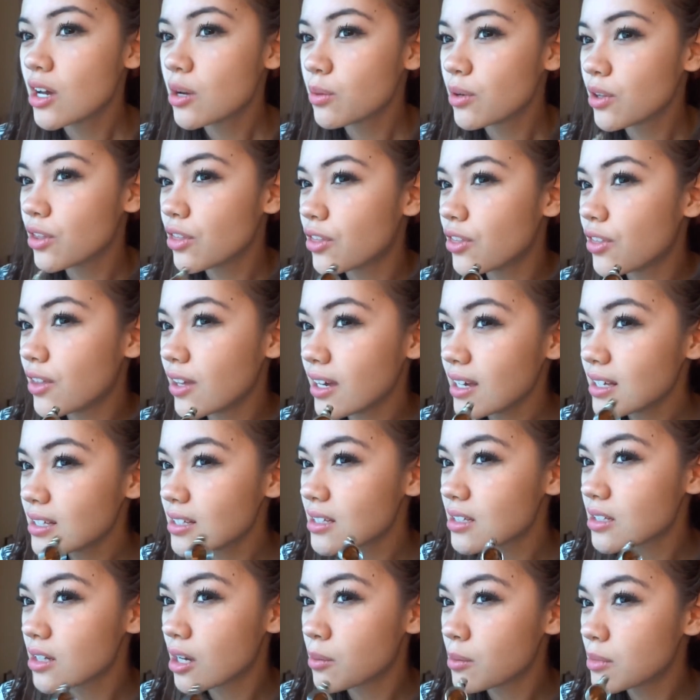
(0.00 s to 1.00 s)
With this,
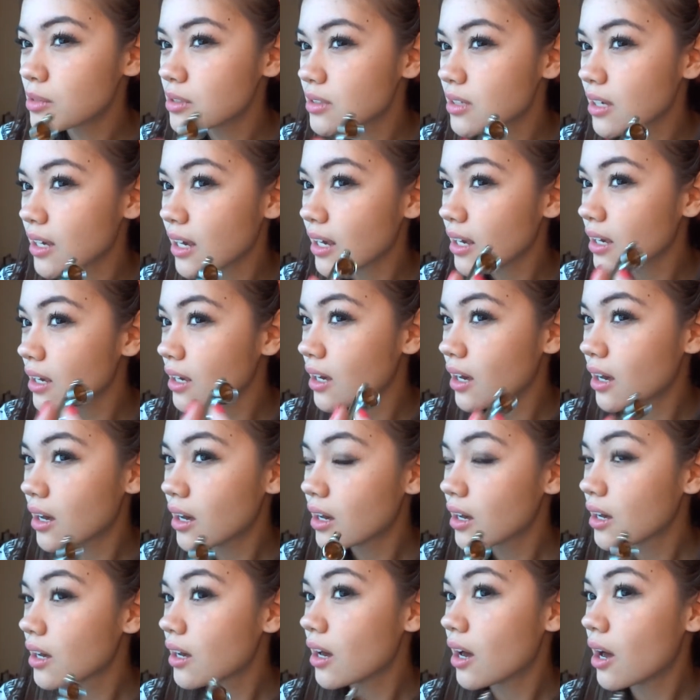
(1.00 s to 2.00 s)
it's almost like
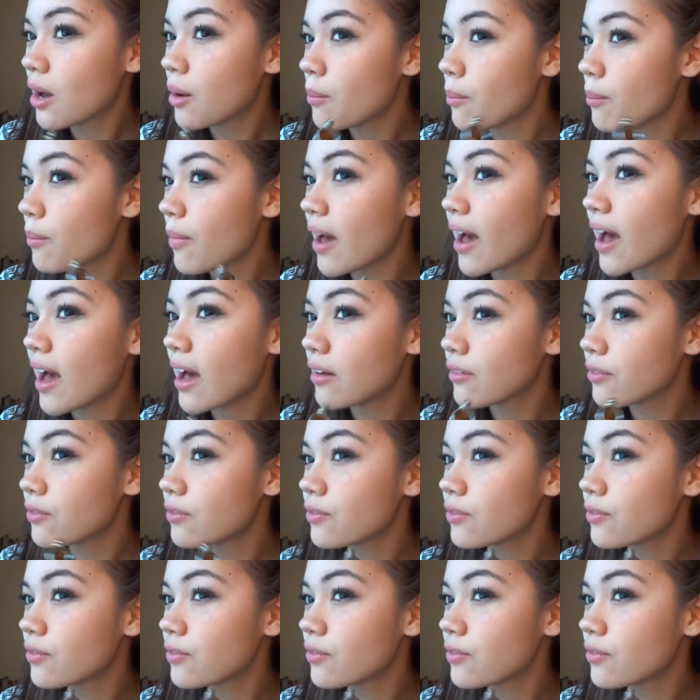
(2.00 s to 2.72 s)
a matte